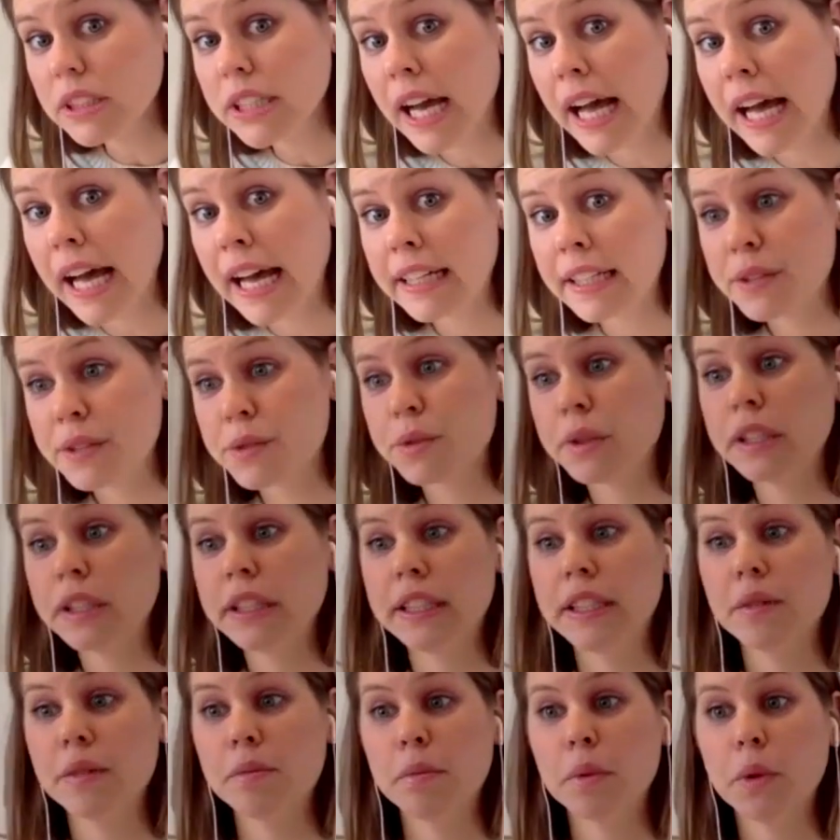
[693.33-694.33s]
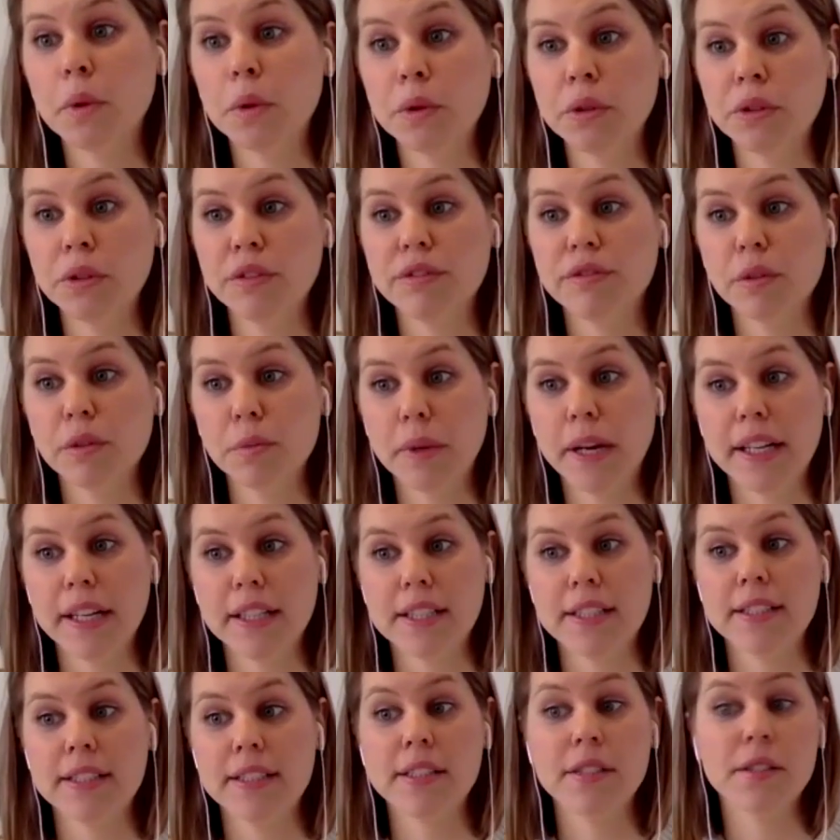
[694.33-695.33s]
and it's really important for
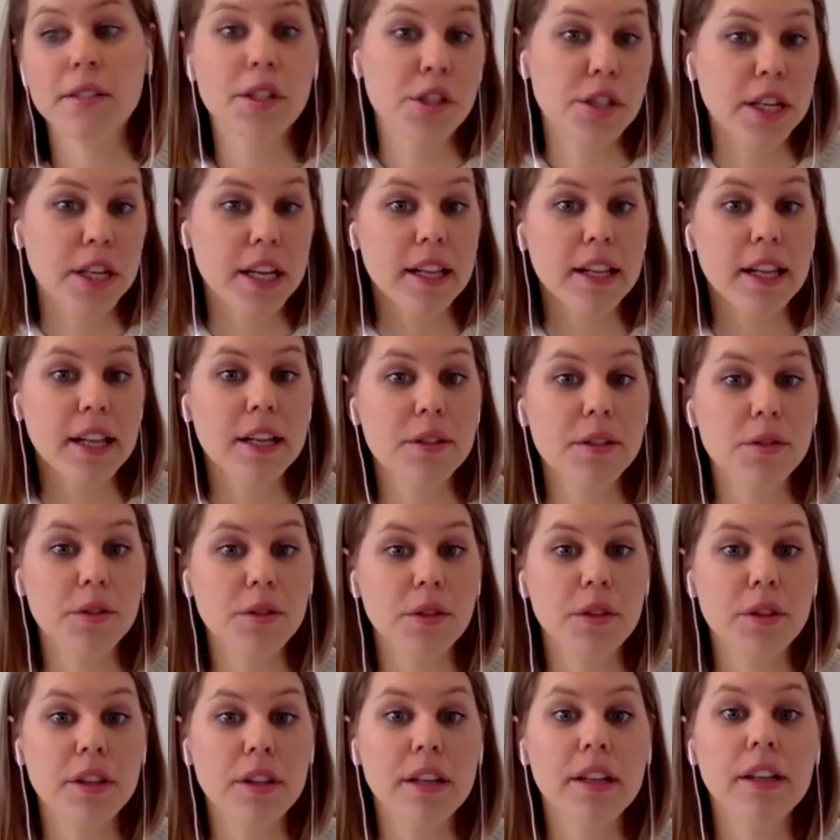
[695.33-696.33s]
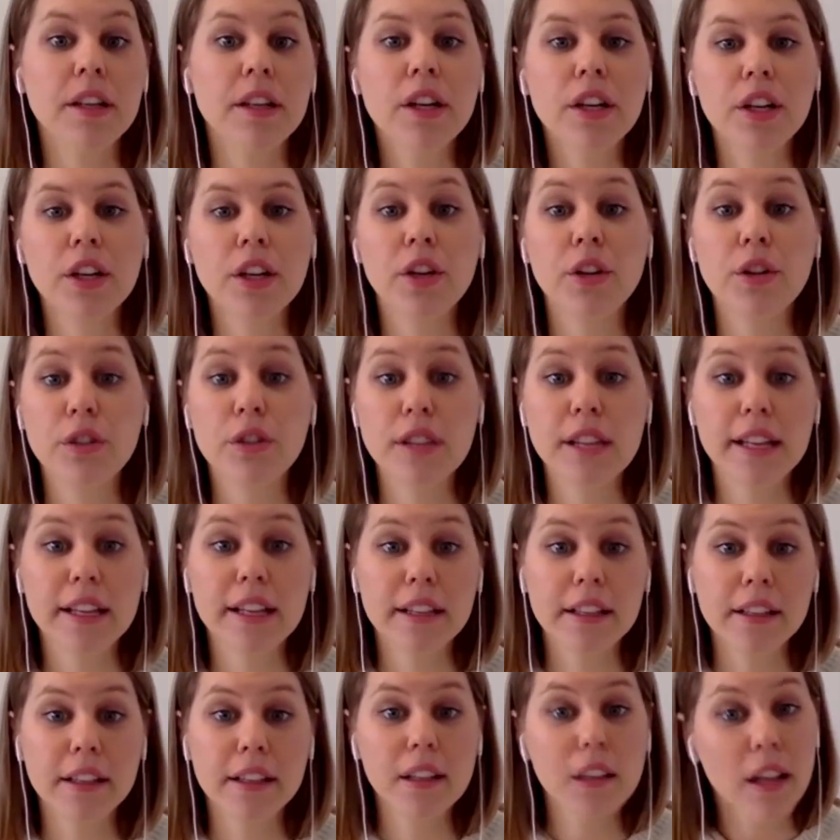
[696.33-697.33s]
practices to share that so that you know
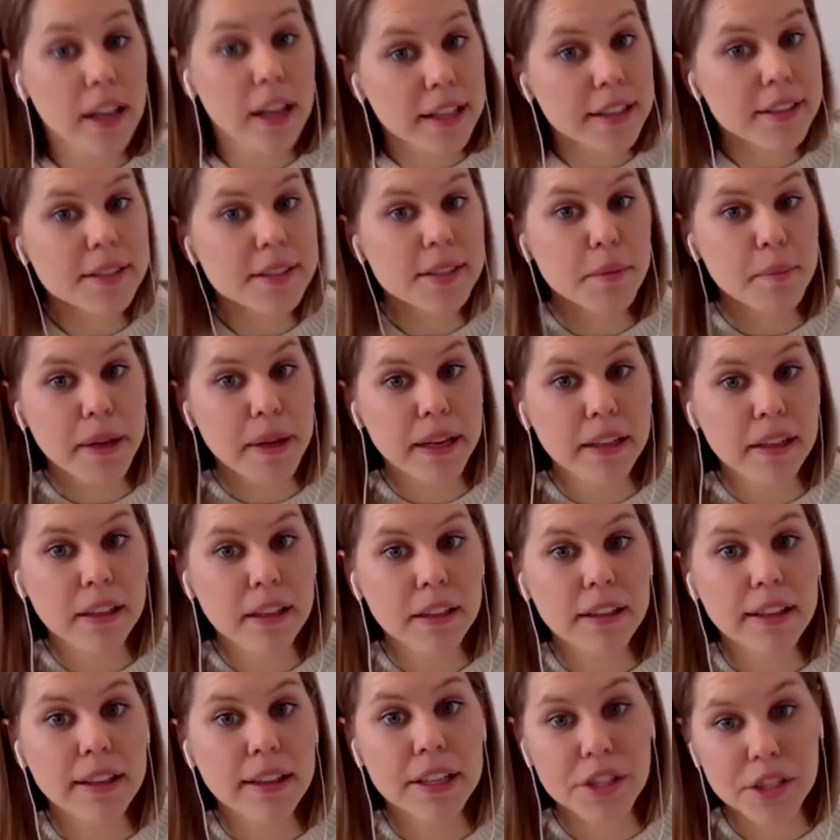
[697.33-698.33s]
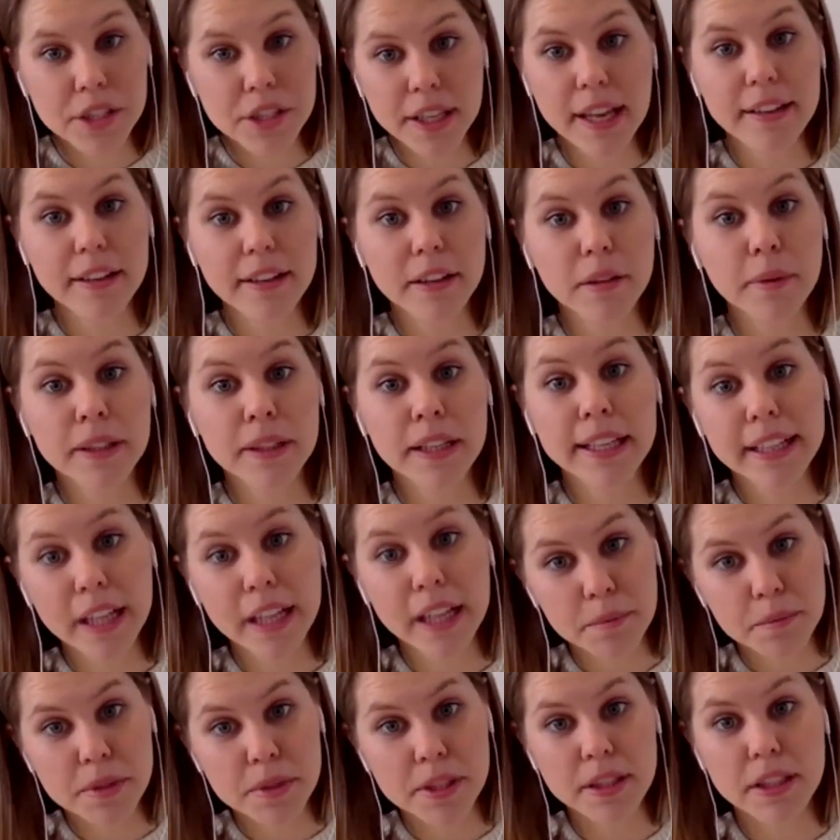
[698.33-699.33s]
their clients are better educated when they
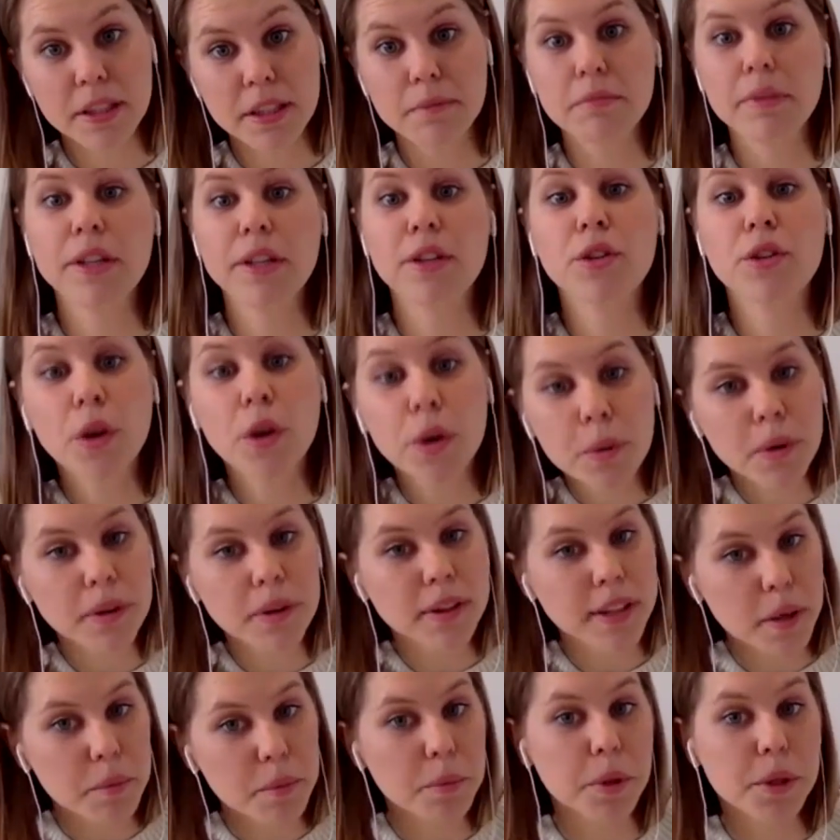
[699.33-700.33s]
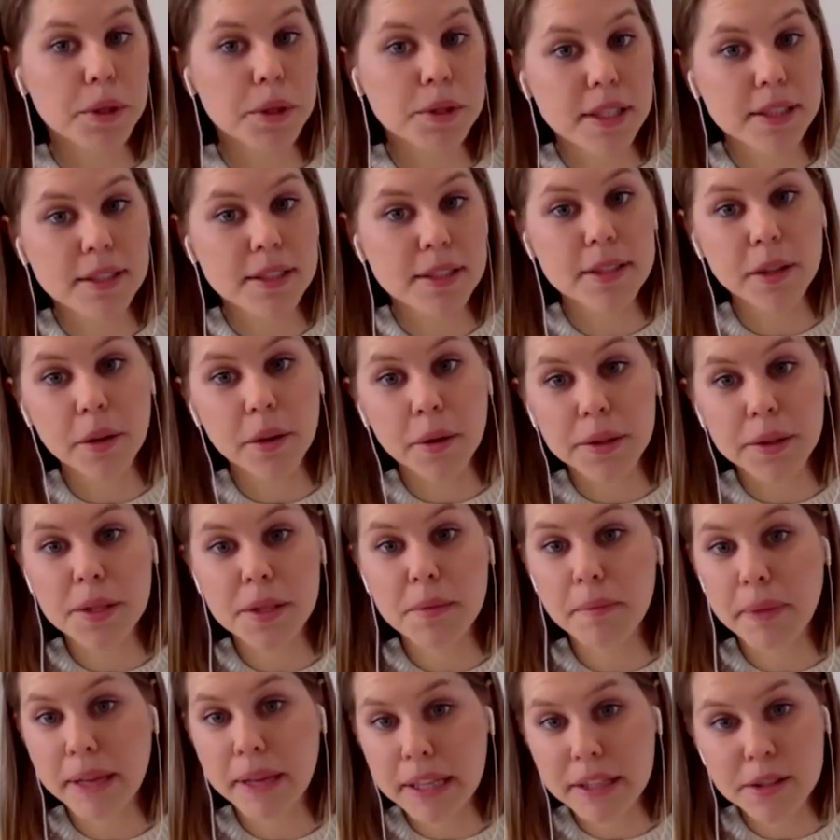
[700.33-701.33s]
come to them they know what that process is going
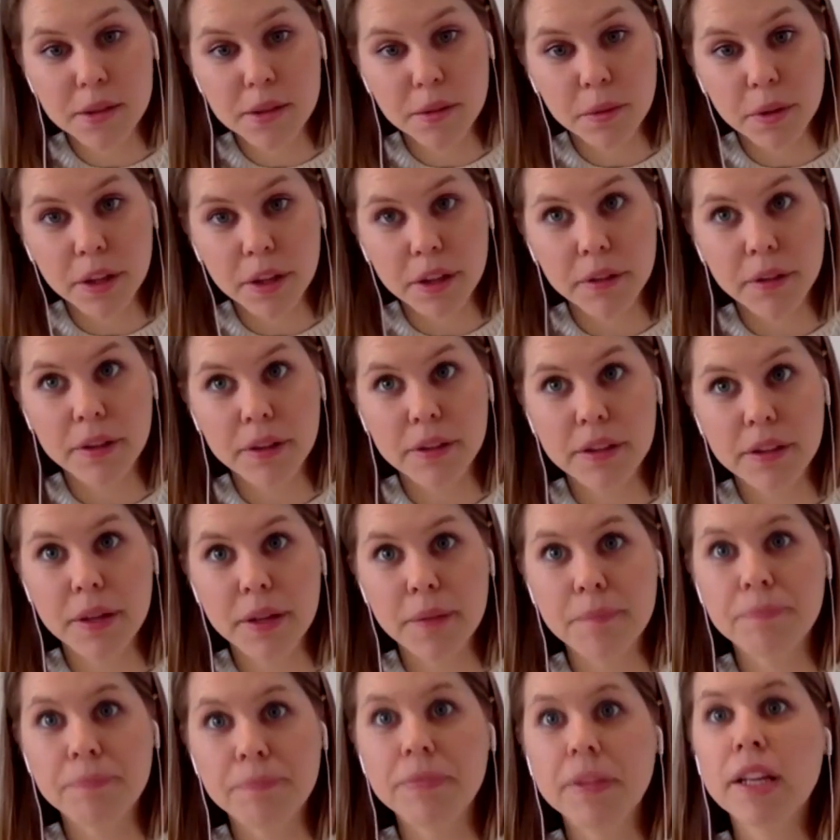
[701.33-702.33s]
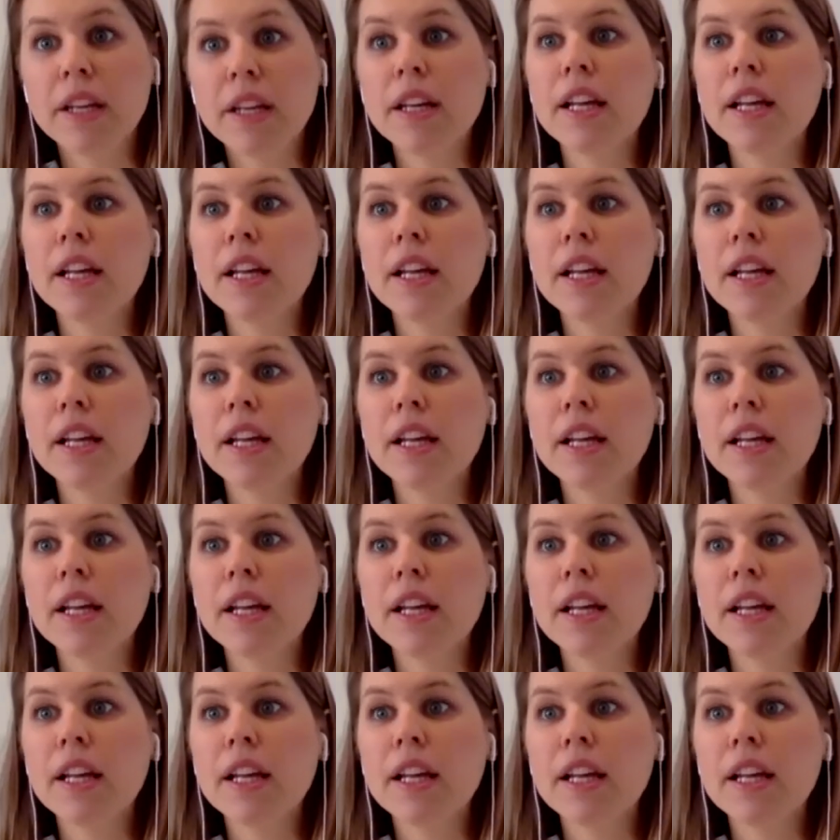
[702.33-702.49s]
to be to work with them